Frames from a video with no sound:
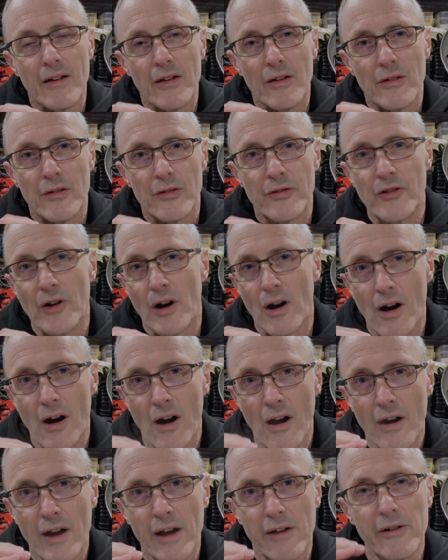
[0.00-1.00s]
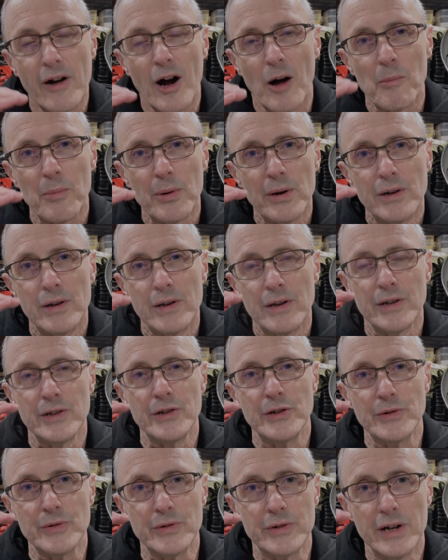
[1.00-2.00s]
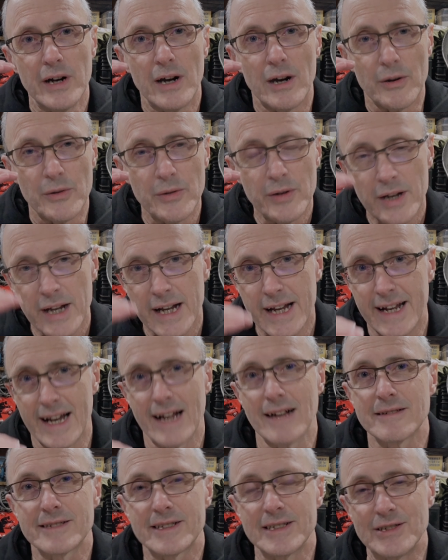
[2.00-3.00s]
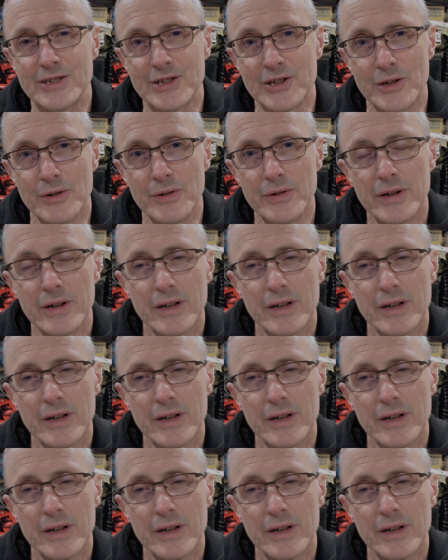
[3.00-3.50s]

The higher up you go in altitude,